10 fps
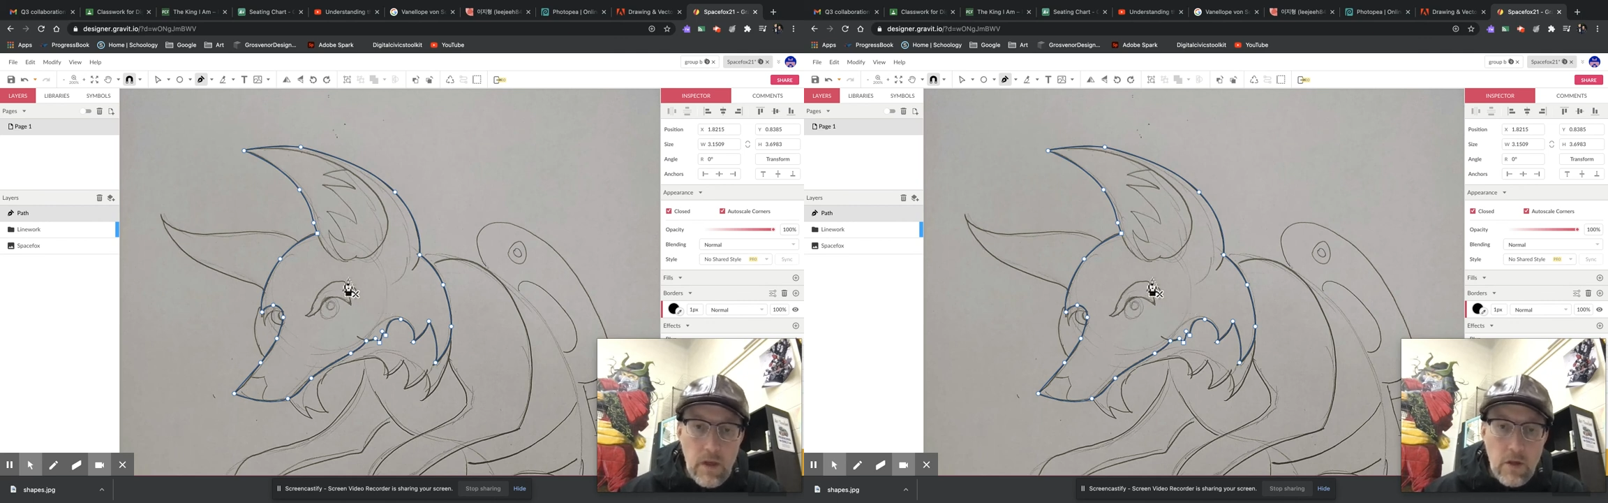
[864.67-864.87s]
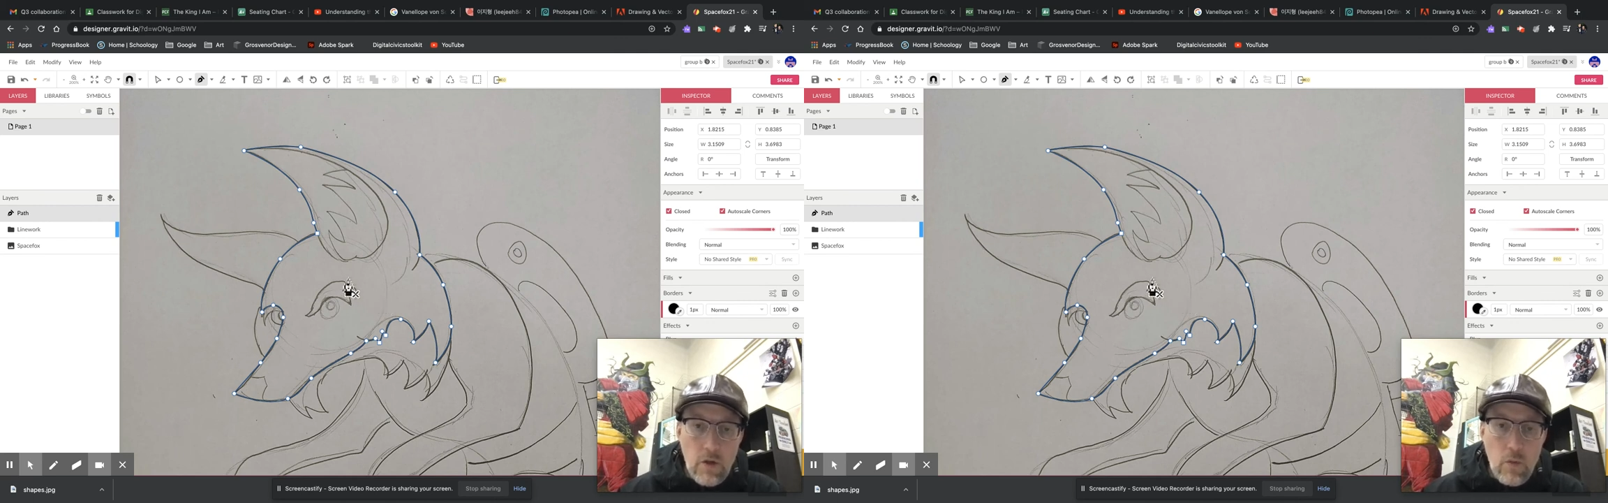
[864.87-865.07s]

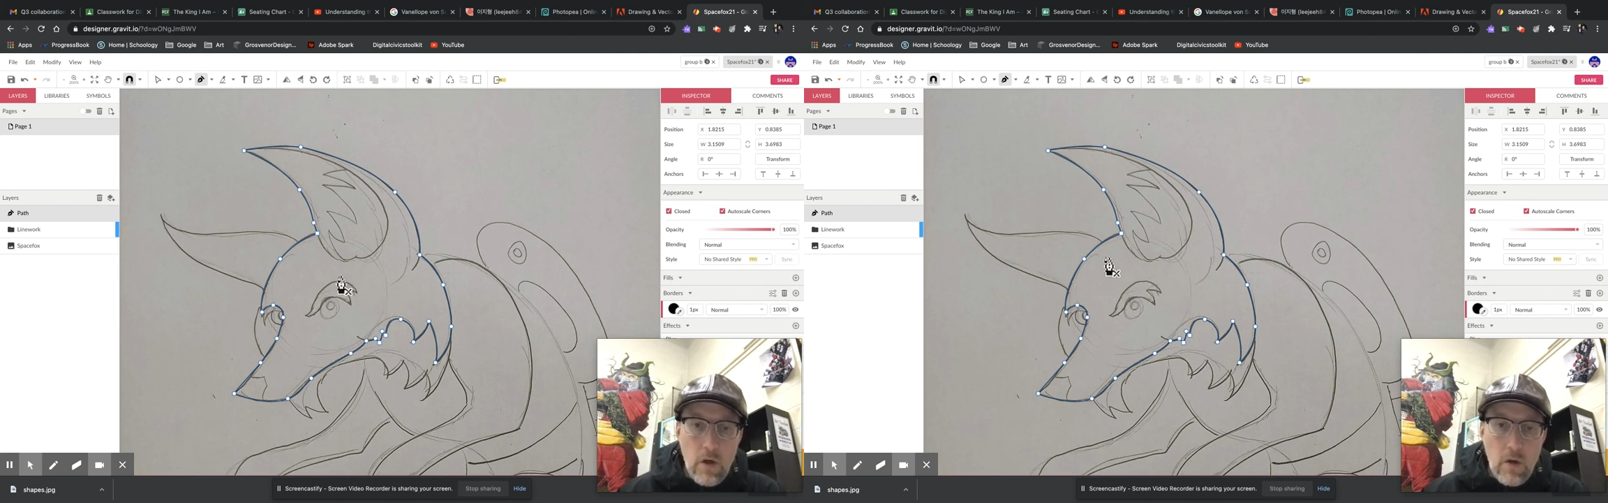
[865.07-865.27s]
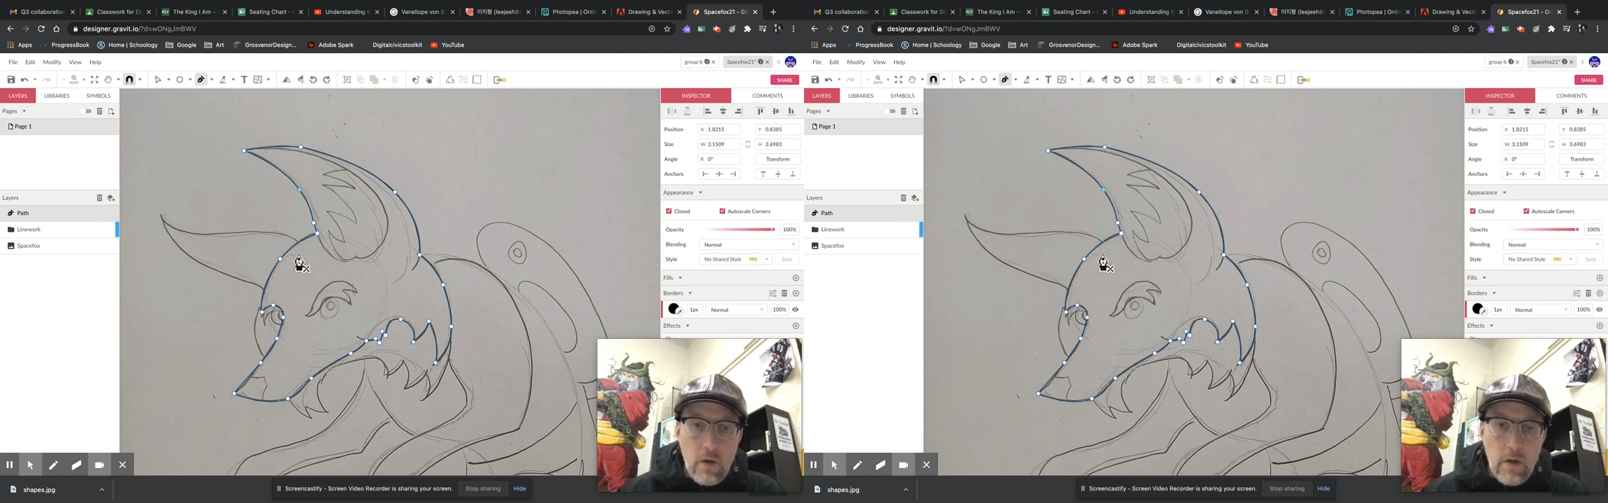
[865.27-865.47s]
you are
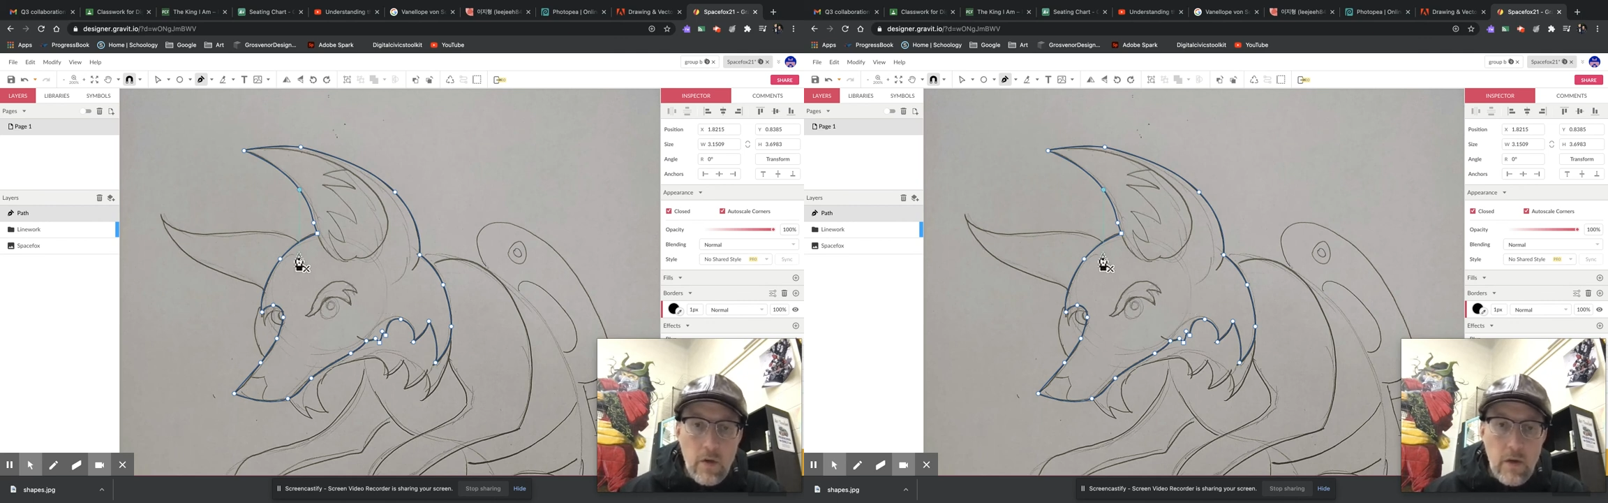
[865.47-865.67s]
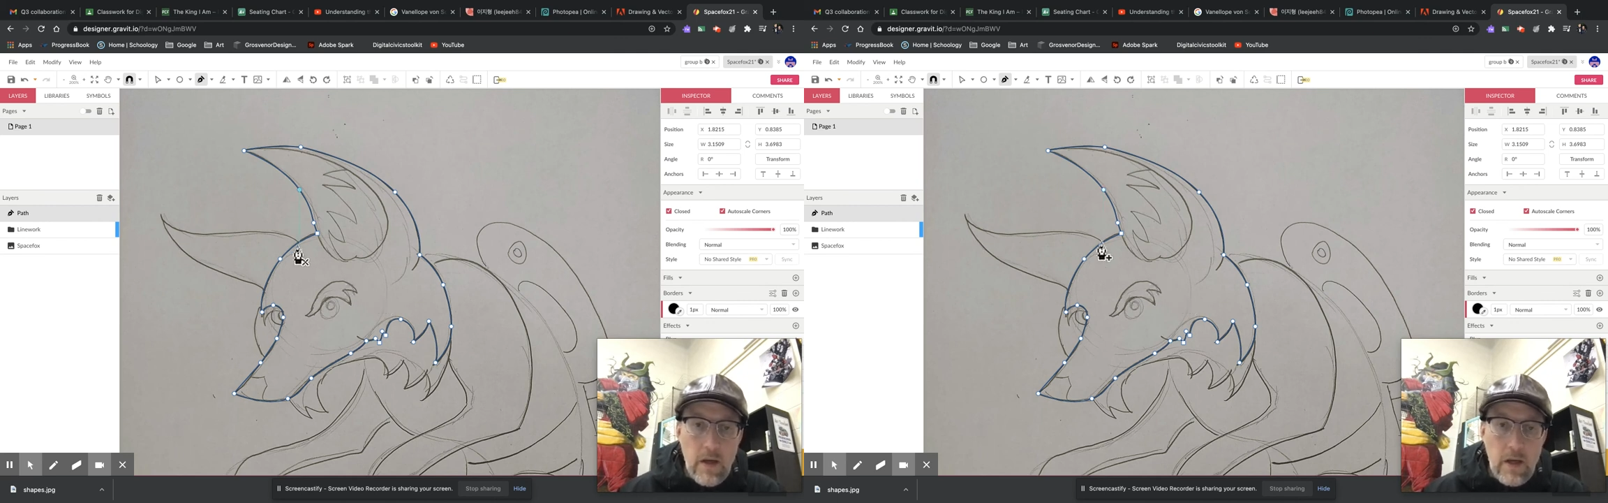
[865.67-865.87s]
going to
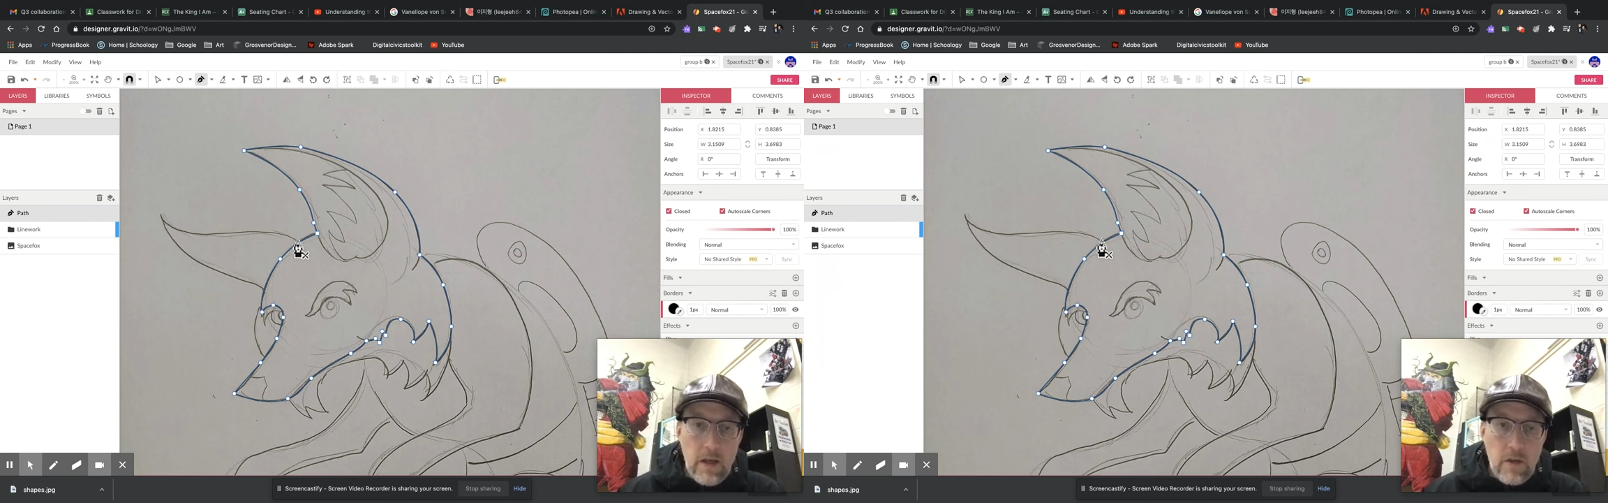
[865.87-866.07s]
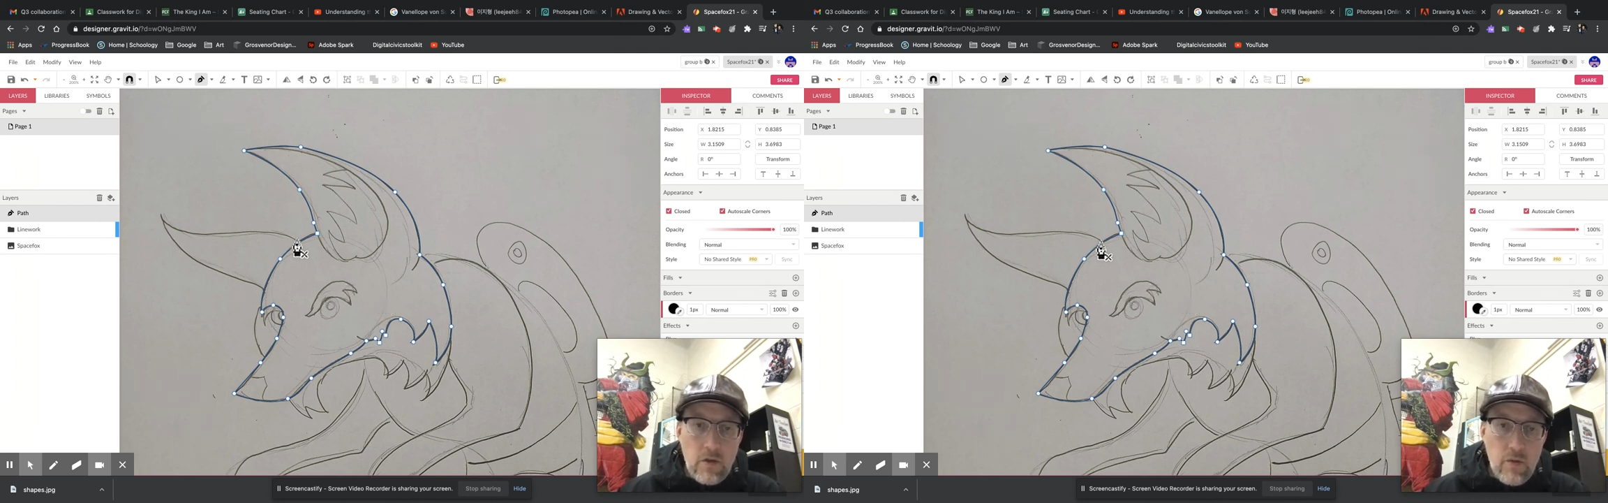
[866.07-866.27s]
go ahead
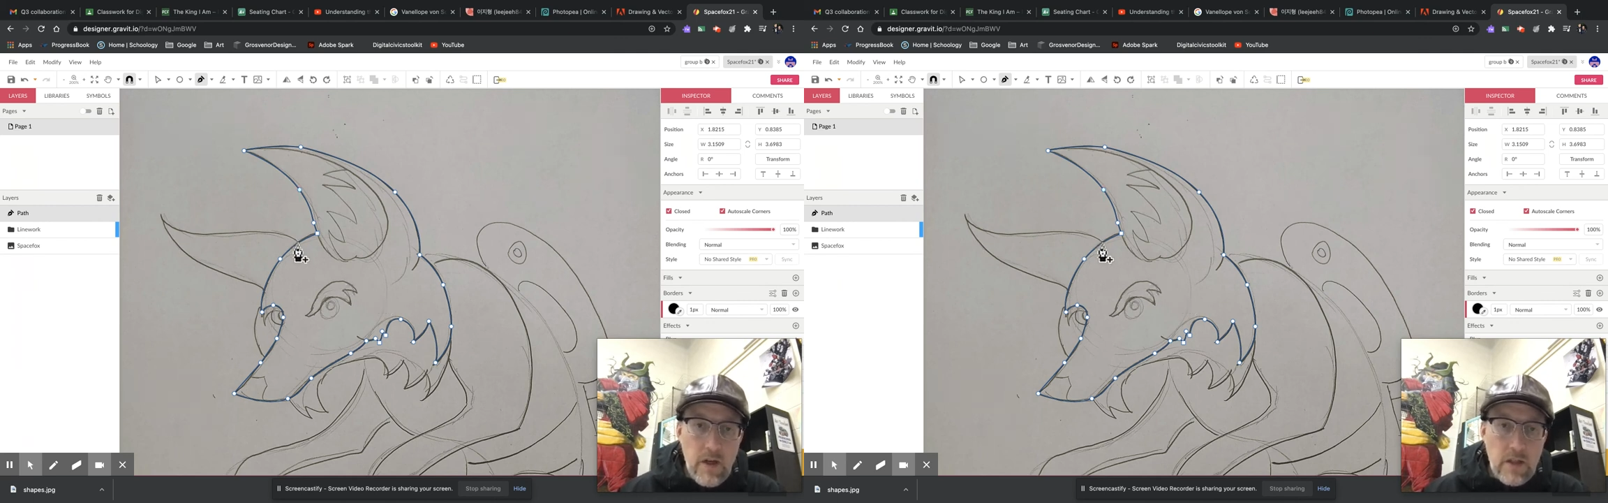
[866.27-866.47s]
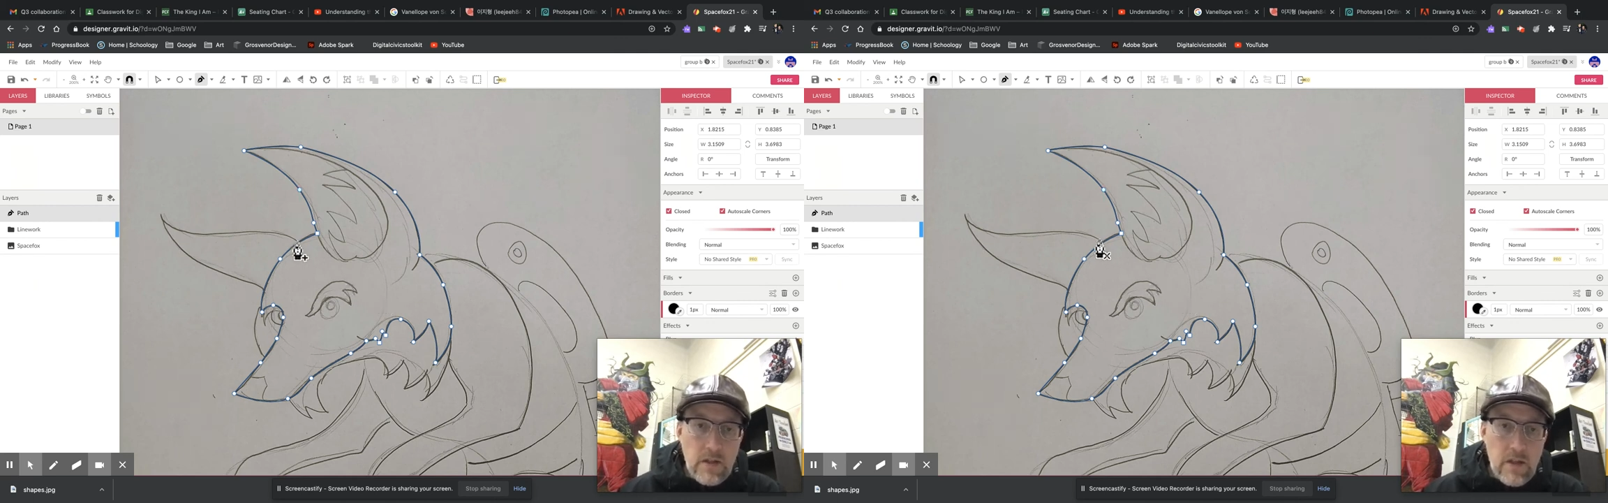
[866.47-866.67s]
and
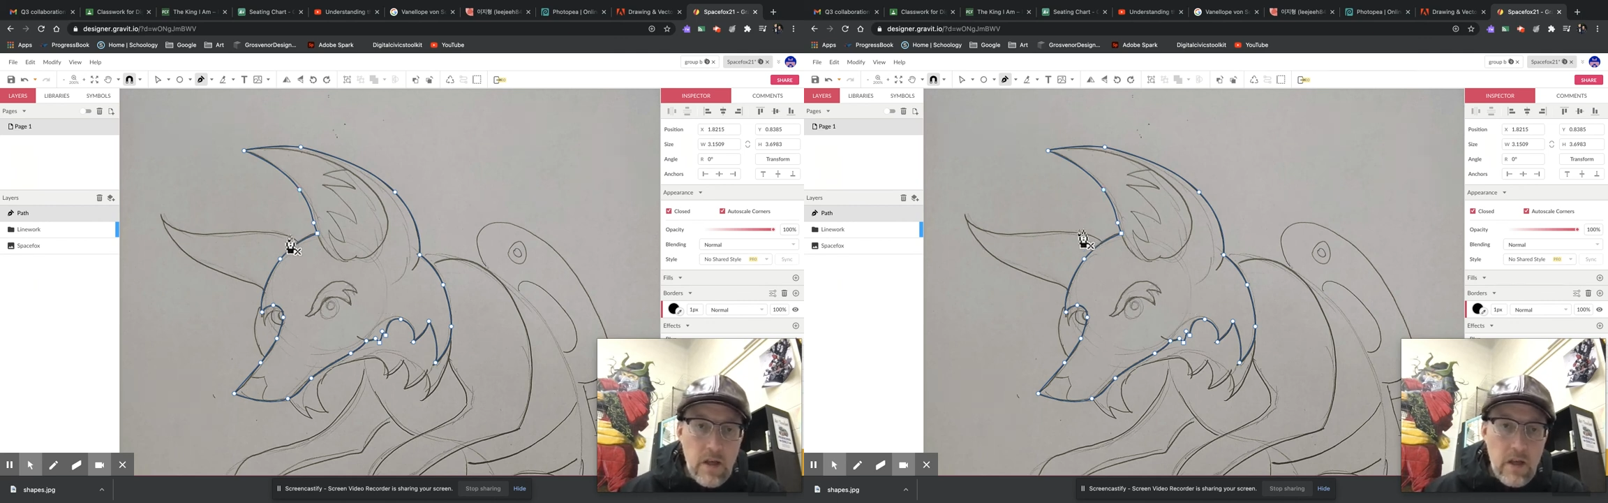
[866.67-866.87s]
trace